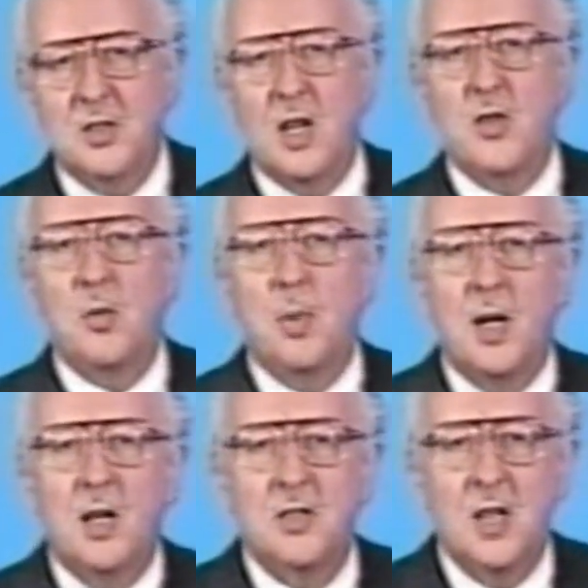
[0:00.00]
central
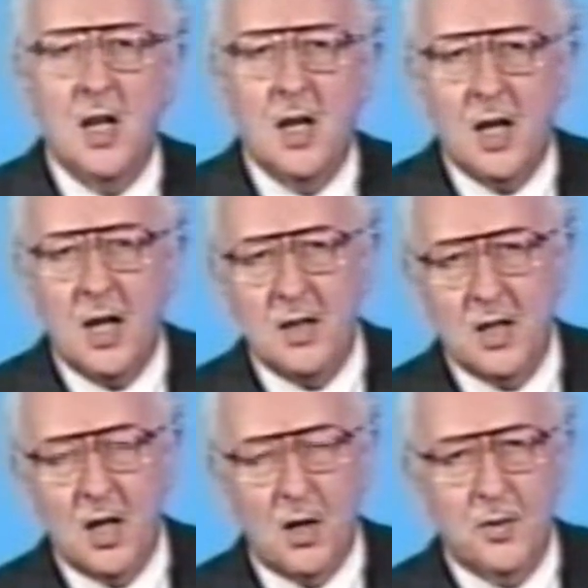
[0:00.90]
parts in
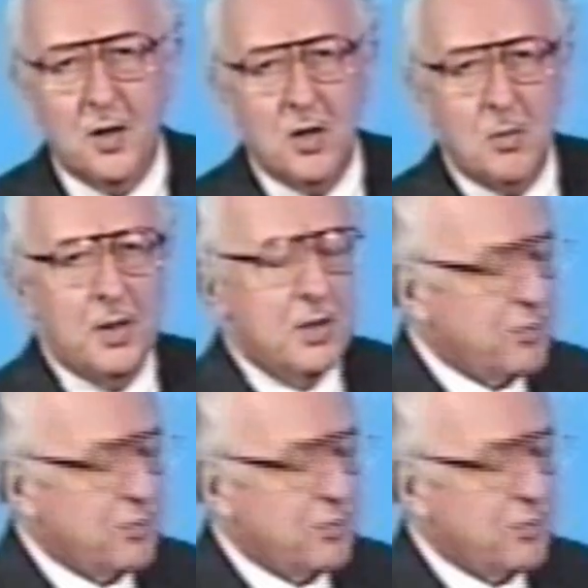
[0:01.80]
the afternoon. But it's